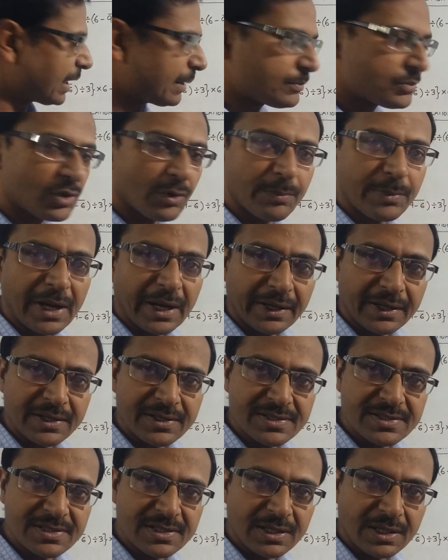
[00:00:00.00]
types of
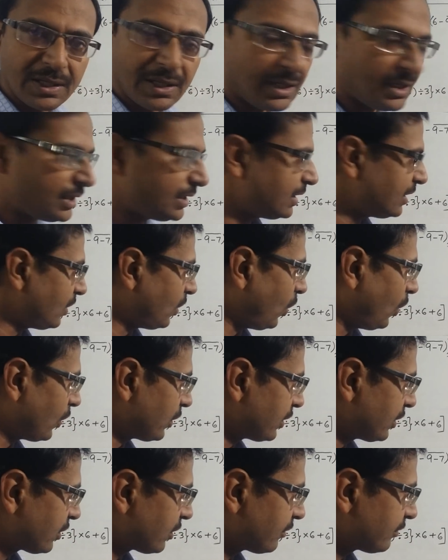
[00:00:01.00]
brackets in
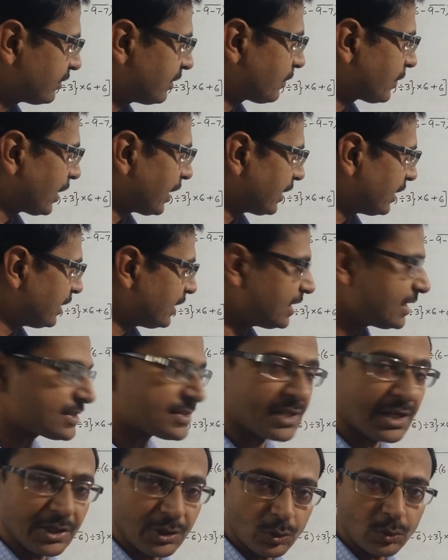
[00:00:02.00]
order of the priority
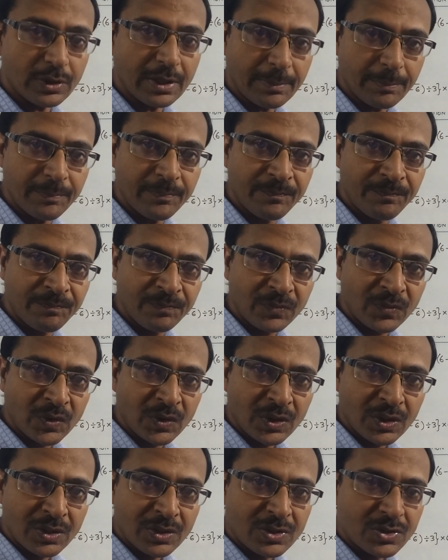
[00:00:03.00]
assigned to them.
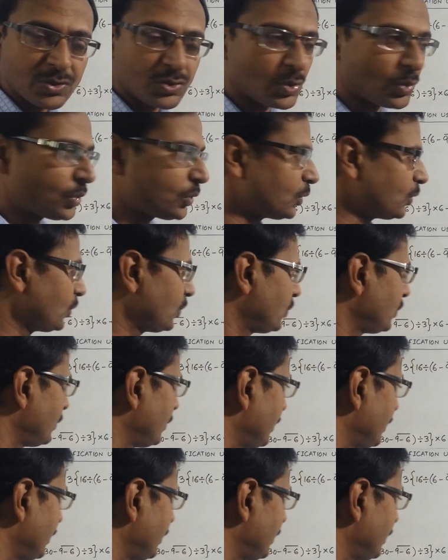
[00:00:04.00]
So,